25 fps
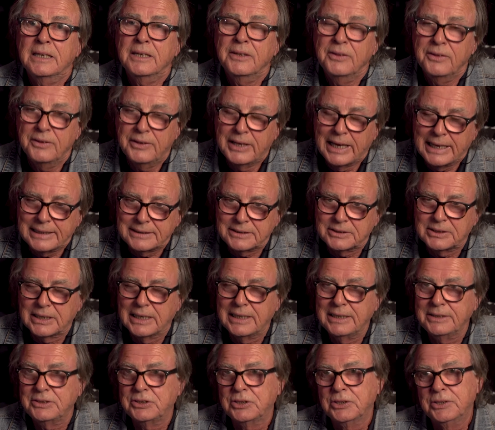that
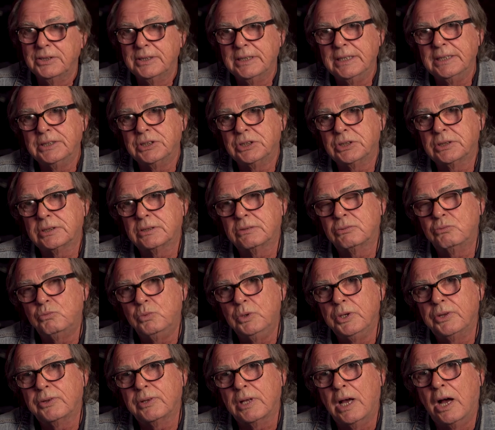day to this
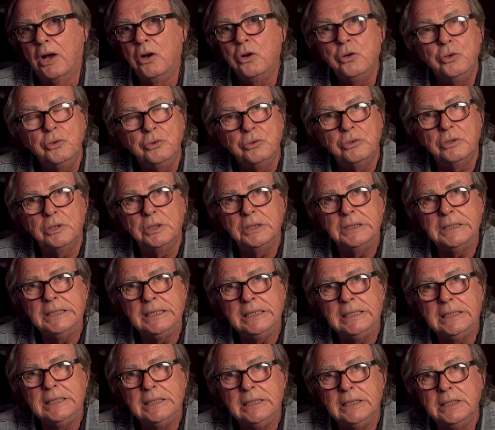with
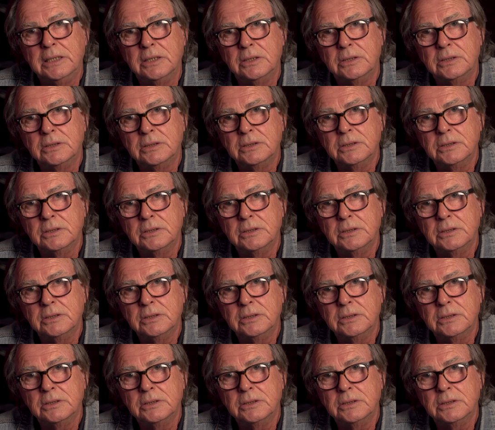only